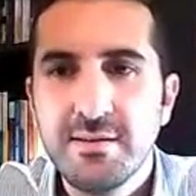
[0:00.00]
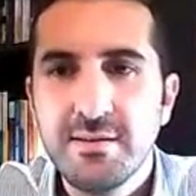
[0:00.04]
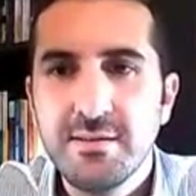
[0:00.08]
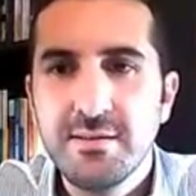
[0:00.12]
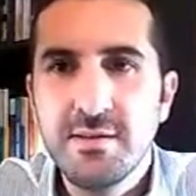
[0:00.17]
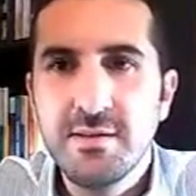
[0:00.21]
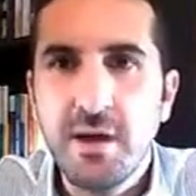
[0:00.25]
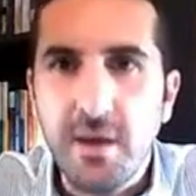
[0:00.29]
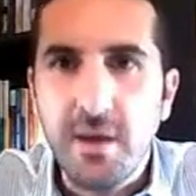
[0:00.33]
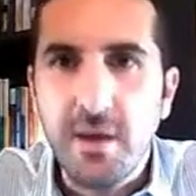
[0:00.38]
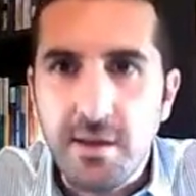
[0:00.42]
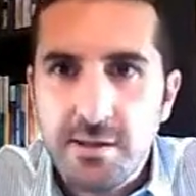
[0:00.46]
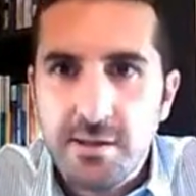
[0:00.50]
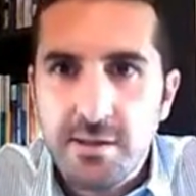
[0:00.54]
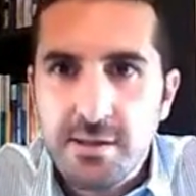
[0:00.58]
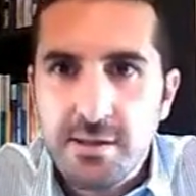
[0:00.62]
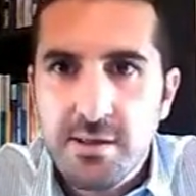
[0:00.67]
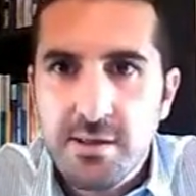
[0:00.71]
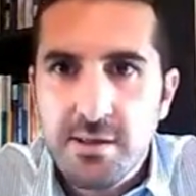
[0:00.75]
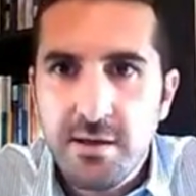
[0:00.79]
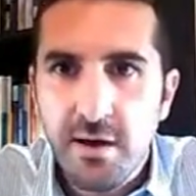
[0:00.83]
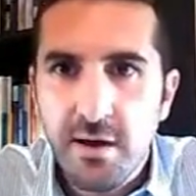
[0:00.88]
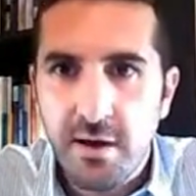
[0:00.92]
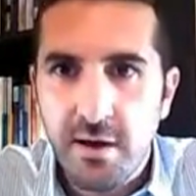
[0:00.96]

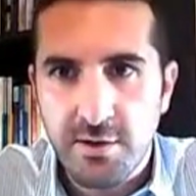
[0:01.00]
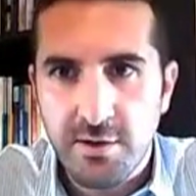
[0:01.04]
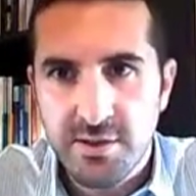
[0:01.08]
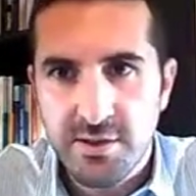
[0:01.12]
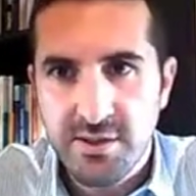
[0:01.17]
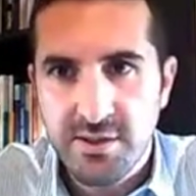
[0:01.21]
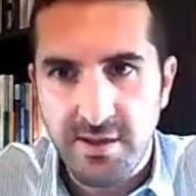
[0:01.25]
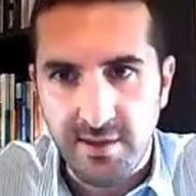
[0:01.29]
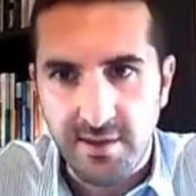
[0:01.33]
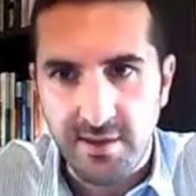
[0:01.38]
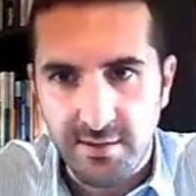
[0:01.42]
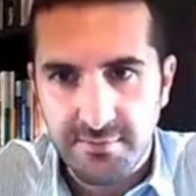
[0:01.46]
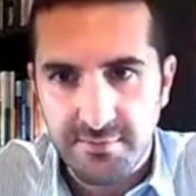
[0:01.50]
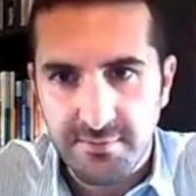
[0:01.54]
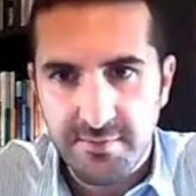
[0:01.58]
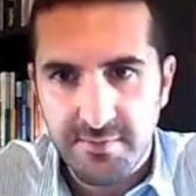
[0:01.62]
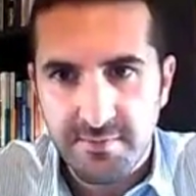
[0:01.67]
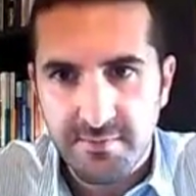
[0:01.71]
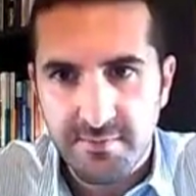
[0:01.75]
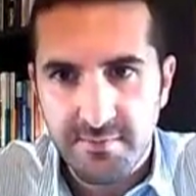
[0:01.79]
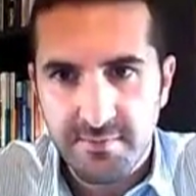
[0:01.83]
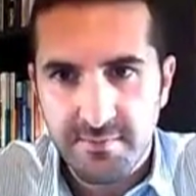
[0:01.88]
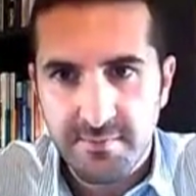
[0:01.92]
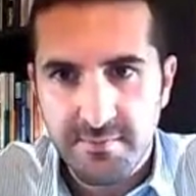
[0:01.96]
task ourselves.
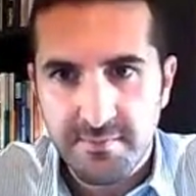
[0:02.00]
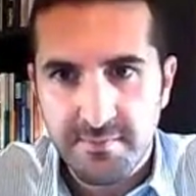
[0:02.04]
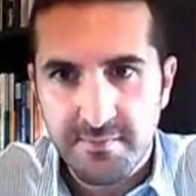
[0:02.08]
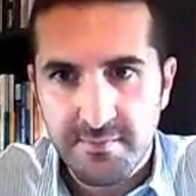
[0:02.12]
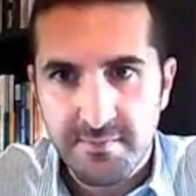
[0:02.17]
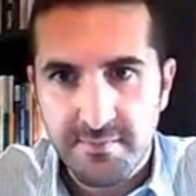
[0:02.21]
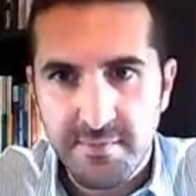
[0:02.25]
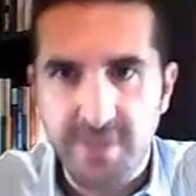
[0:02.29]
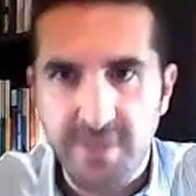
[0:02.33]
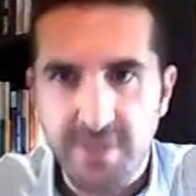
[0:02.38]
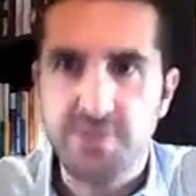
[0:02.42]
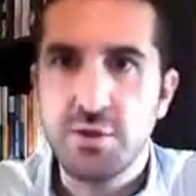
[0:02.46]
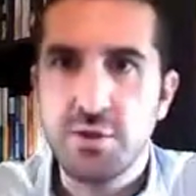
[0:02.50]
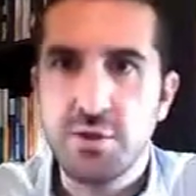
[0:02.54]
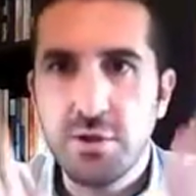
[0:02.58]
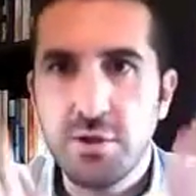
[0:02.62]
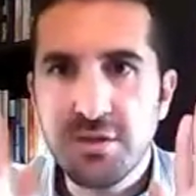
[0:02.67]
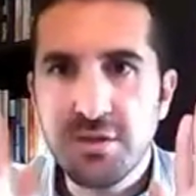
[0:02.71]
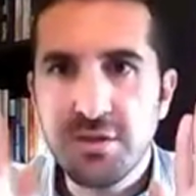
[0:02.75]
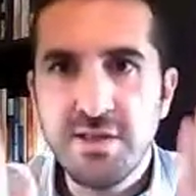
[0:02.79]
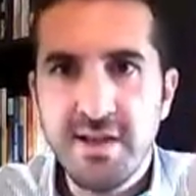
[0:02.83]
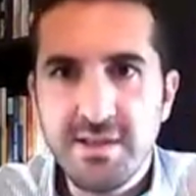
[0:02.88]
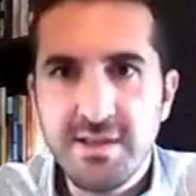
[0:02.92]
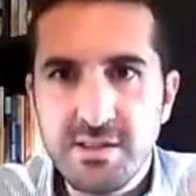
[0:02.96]
It's not a
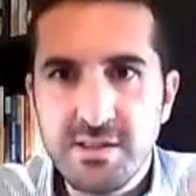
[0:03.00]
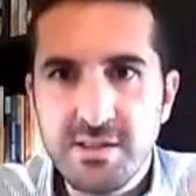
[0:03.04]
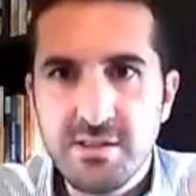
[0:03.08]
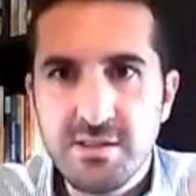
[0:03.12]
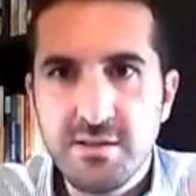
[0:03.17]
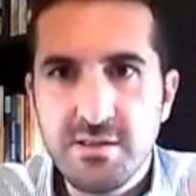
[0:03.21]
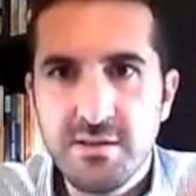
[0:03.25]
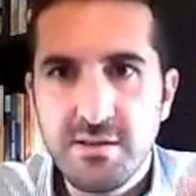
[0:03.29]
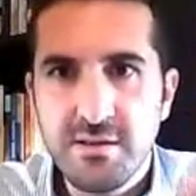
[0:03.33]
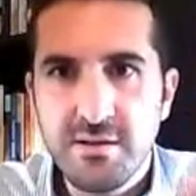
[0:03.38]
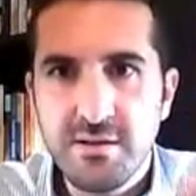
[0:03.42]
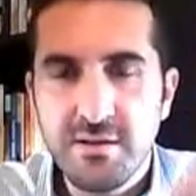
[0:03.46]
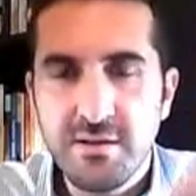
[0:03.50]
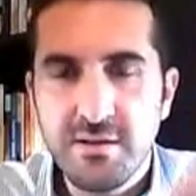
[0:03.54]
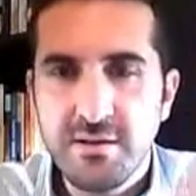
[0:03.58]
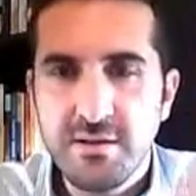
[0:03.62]
test.